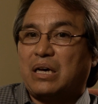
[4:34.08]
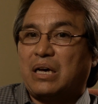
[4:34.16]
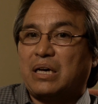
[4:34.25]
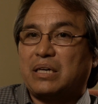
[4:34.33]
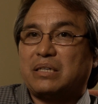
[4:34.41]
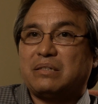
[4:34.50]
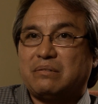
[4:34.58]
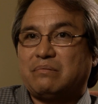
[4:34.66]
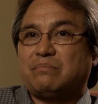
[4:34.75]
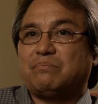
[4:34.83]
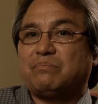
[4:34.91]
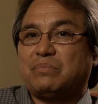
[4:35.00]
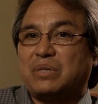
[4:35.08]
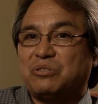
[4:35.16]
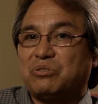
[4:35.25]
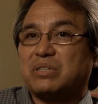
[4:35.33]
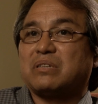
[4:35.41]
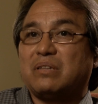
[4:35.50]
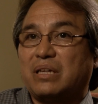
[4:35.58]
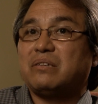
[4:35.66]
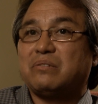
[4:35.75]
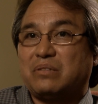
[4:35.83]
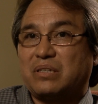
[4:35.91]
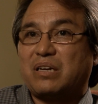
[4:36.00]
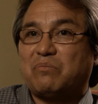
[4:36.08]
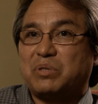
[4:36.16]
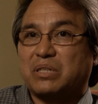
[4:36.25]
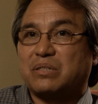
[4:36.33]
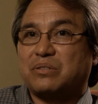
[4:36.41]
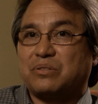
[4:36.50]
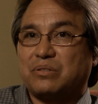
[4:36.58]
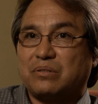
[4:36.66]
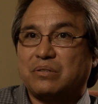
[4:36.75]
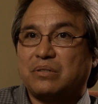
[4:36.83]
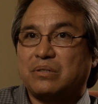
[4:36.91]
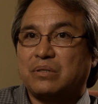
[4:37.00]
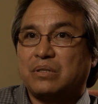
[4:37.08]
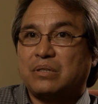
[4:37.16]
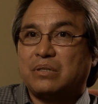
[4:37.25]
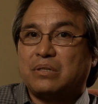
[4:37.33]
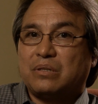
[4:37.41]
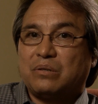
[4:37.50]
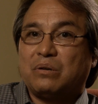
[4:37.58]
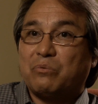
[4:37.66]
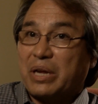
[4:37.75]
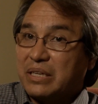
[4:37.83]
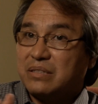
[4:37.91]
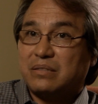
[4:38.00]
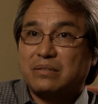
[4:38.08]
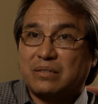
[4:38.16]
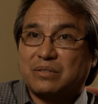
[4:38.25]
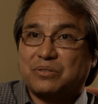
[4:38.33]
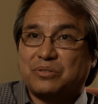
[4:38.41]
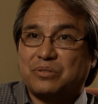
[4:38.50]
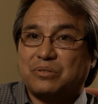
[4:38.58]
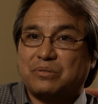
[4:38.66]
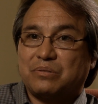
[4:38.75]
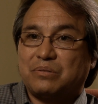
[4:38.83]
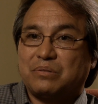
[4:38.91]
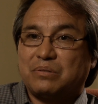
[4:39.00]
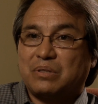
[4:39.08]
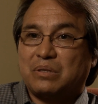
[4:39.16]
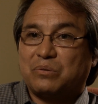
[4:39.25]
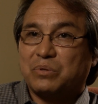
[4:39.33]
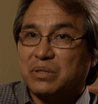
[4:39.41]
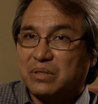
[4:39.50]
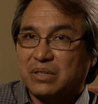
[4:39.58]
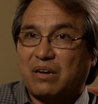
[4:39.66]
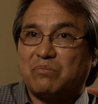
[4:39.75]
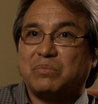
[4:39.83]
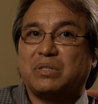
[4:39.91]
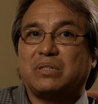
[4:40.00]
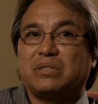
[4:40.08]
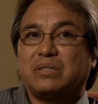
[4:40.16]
I address a letter to the government concerned, raising the concern with the government